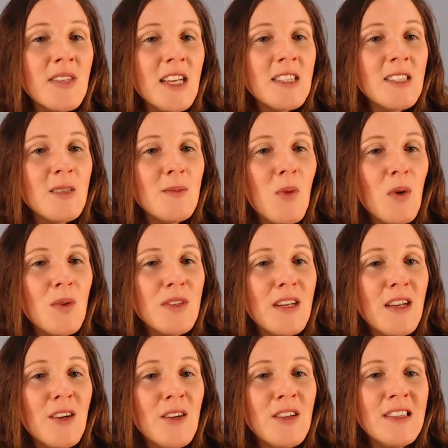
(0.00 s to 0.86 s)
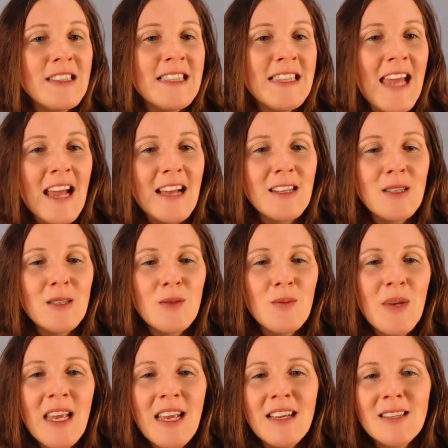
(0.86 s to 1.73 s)
testimonial
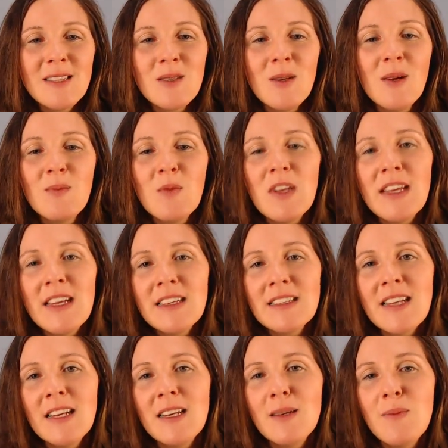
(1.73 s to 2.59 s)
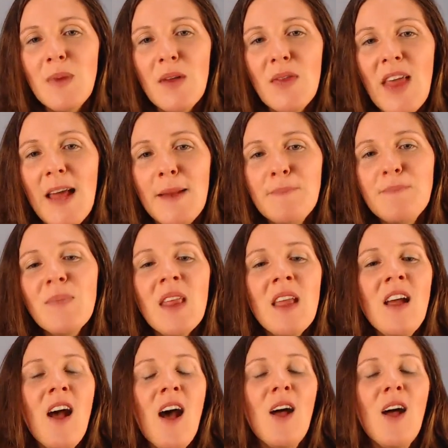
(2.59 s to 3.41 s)
next week. So I'm really excited about that.